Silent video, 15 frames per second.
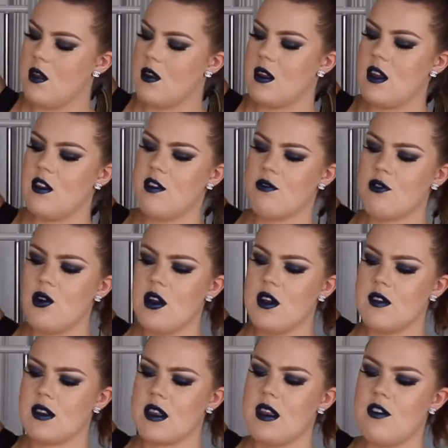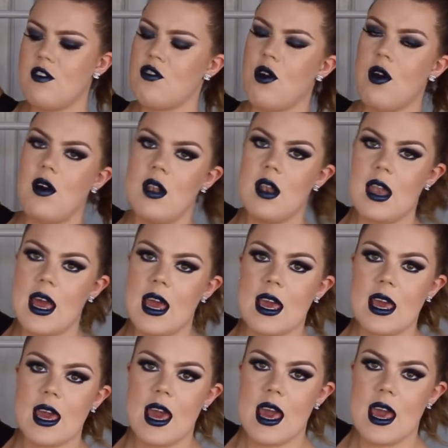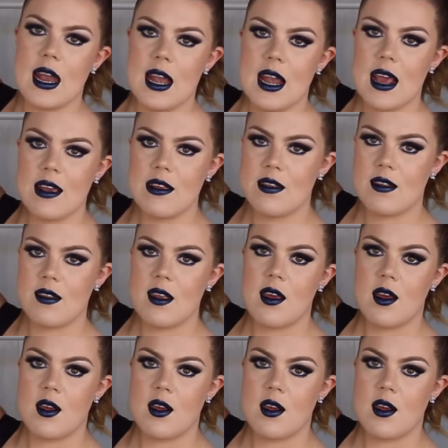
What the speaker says: Since, of course, this is all like a lace